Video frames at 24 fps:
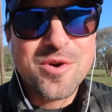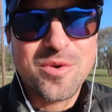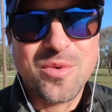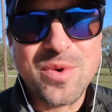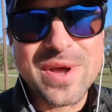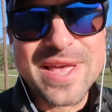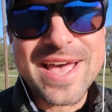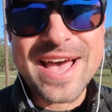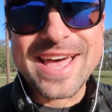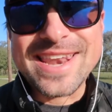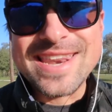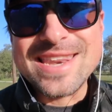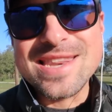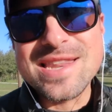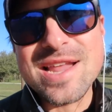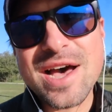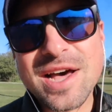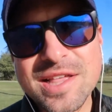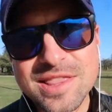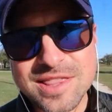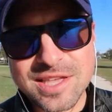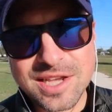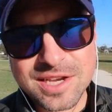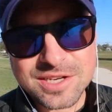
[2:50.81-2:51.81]
We had
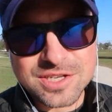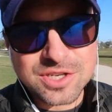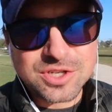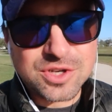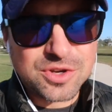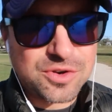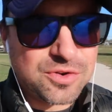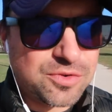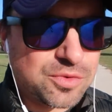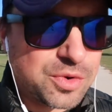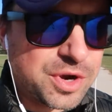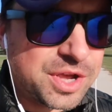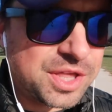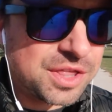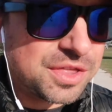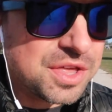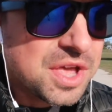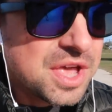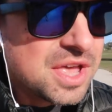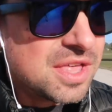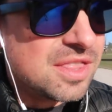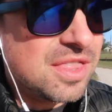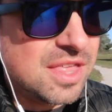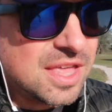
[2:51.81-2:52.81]
nothing to do with
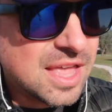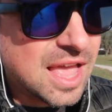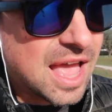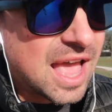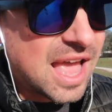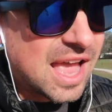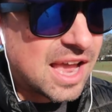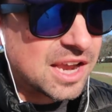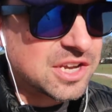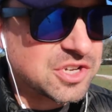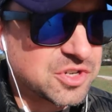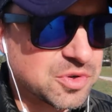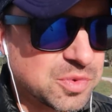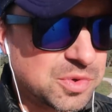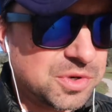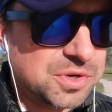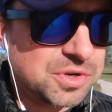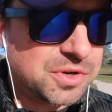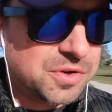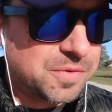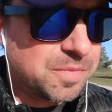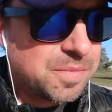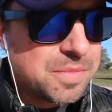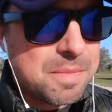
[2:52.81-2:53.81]
the
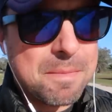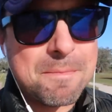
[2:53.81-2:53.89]
actual